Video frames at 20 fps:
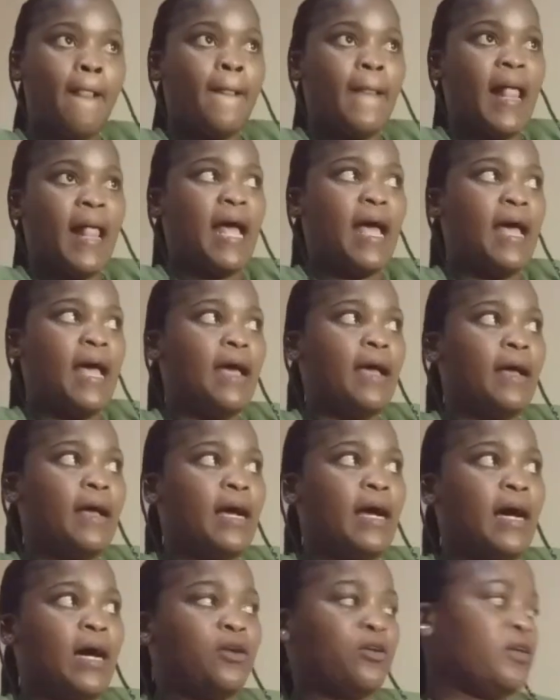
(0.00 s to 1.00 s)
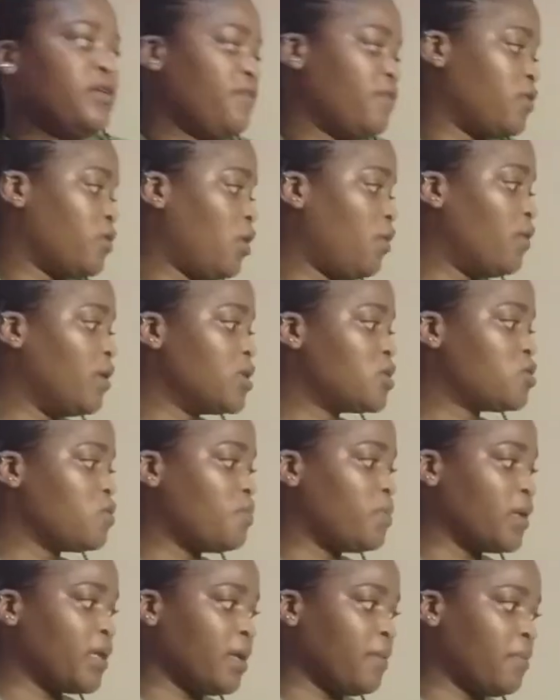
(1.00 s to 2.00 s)
I don't even know where to
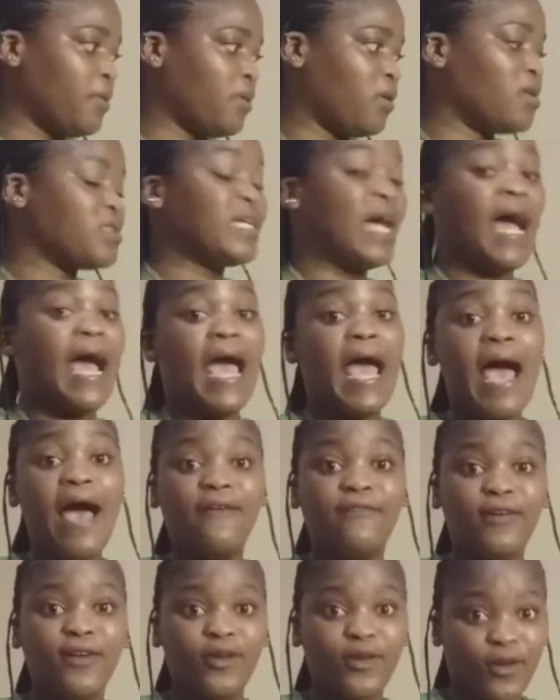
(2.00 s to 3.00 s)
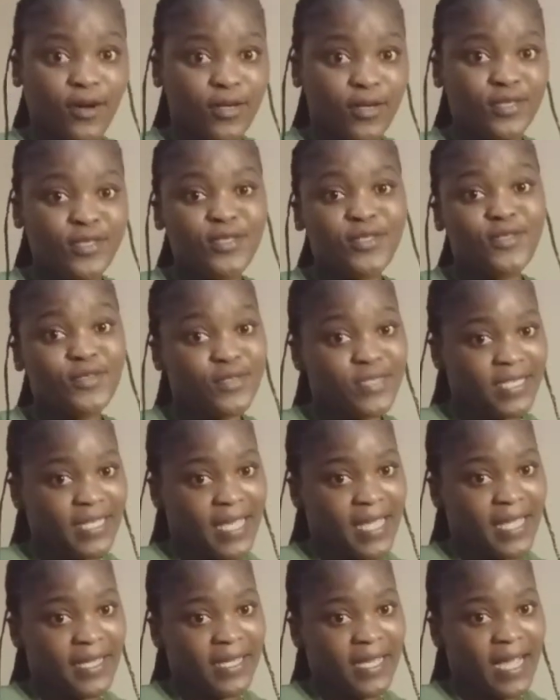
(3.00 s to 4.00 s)
begin because I have a lot to
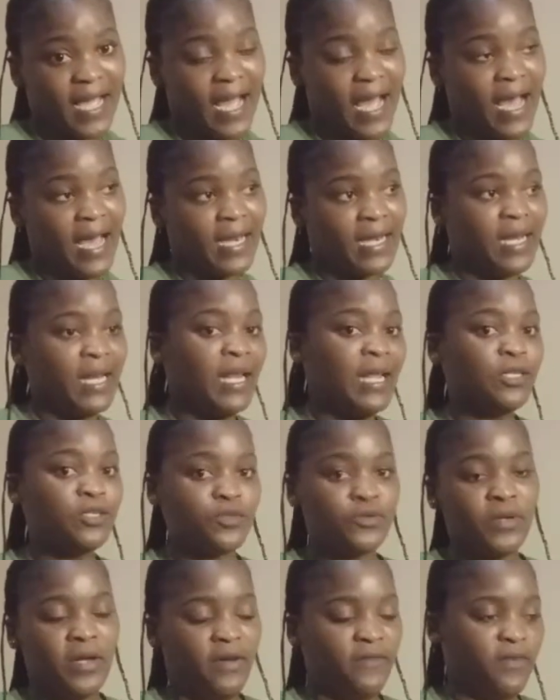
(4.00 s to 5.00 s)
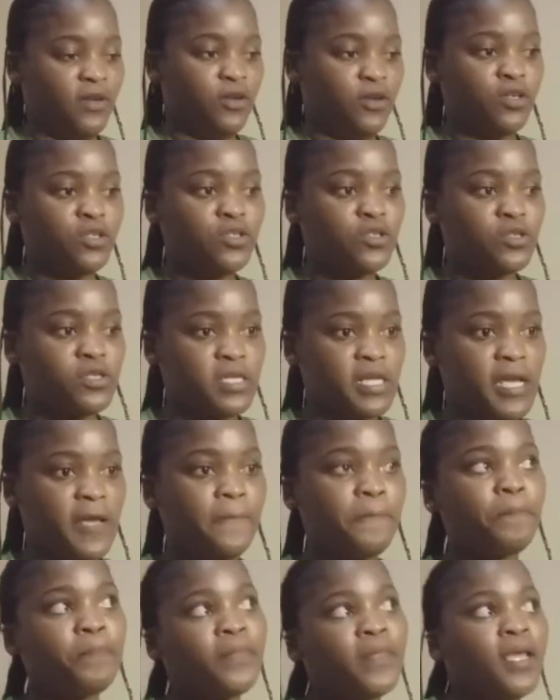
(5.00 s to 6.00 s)
say. I really do have a lot to say.